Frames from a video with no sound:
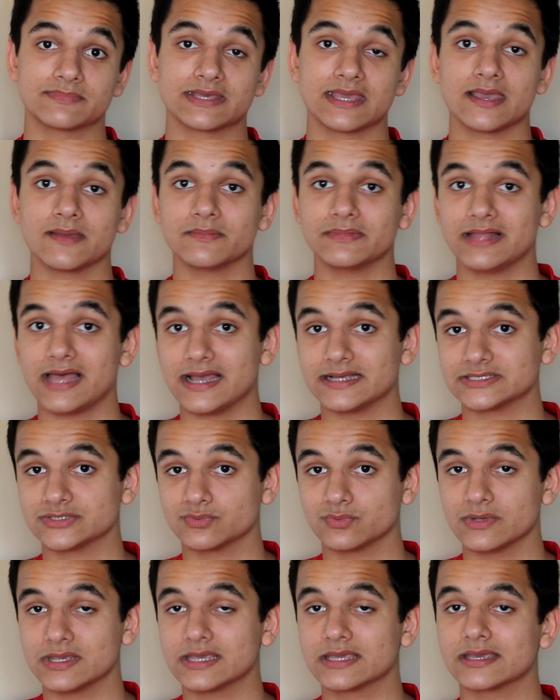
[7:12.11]
game last
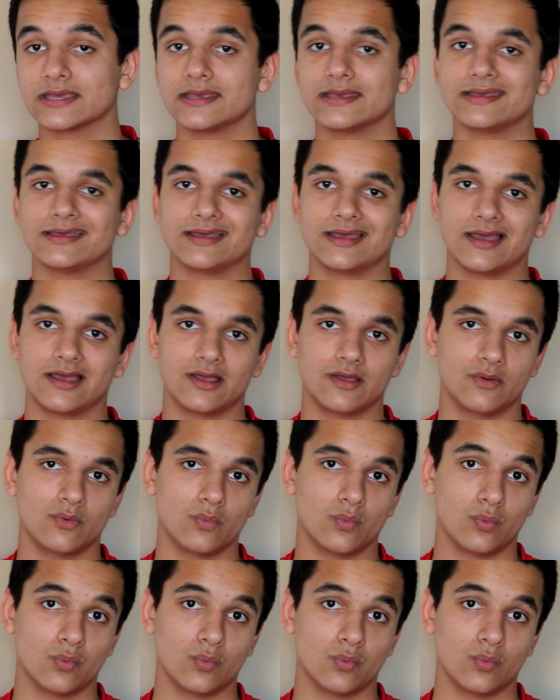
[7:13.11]
week uh,